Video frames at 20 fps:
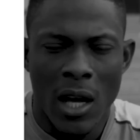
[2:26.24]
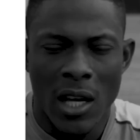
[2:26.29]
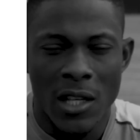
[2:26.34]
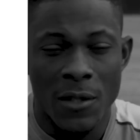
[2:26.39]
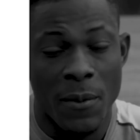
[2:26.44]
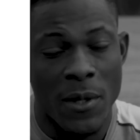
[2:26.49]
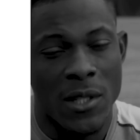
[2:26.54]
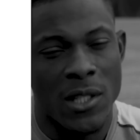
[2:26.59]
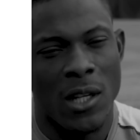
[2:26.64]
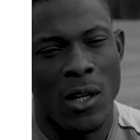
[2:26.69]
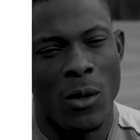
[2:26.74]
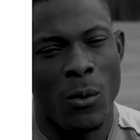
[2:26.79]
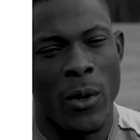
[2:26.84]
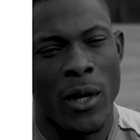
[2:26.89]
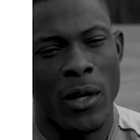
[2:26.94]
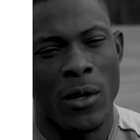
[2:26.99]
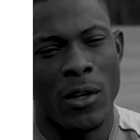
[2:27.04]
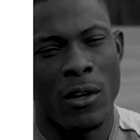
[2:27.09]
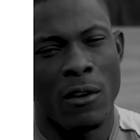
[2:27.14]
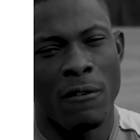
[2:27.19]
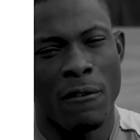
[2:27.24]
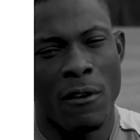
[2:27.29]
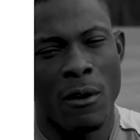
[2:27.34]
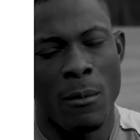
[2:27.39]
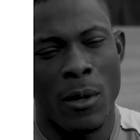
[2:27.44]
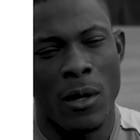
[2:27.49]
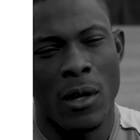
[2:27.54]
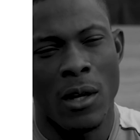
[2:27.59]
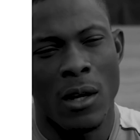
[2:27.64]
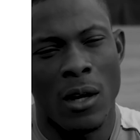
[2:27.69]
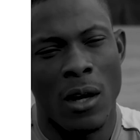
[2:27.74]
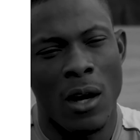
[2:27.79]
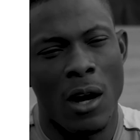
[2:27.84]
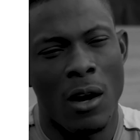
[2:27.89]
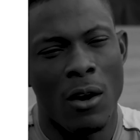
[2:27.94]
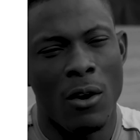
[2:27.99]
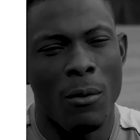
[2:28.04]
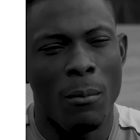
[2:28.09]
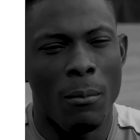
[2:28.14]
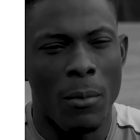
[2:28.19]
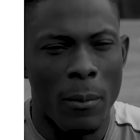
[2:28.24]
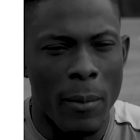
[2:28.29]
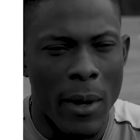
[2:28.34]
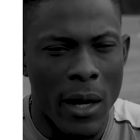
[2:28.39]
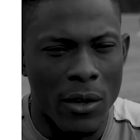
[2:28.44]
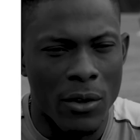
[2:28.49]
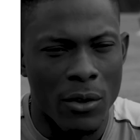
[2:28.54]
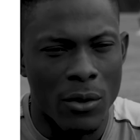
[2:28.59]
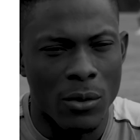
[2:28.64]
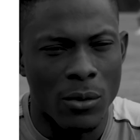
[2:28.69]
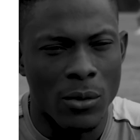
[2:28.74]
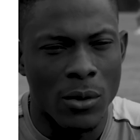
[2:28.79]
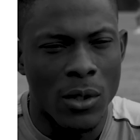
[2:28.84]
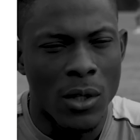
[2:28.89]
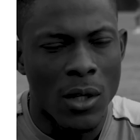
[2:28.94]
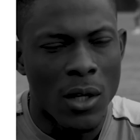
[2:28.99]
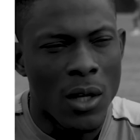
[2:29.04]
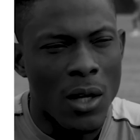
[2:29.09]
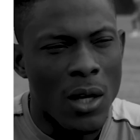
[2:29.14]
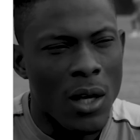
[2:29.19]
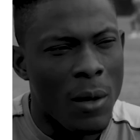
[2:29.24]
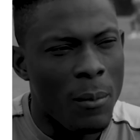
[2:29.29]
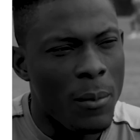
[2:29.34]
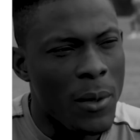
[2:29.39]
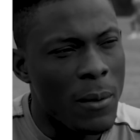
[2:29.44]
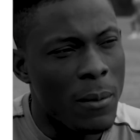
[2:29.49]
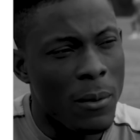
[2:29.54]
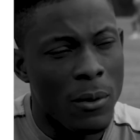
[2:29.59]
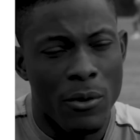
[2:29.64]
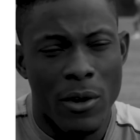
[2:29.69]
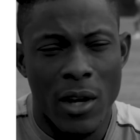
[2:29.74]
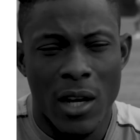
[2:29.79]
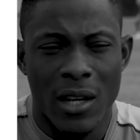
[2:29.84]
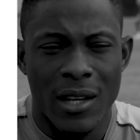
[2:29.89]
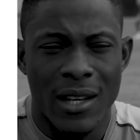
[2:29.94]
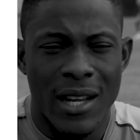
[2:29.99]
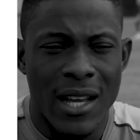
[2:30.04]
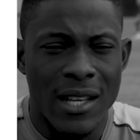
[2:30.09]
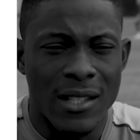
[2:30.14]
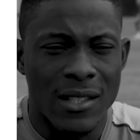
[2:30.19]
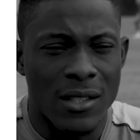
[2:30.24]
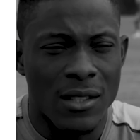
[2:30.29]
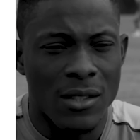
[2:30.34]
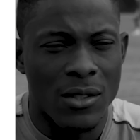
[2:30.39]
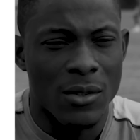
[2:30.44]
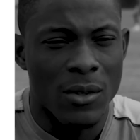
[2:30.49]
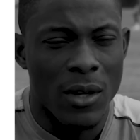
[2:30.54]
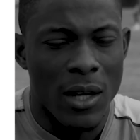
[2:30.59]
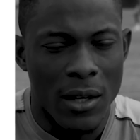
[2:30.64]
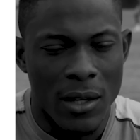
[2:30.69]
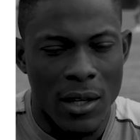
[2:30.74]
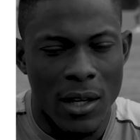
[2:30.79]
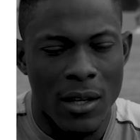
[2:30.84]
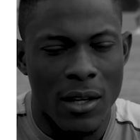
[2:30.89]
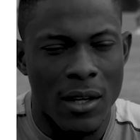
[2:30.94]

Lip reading: especially when you're from a humble background. People recognizes you and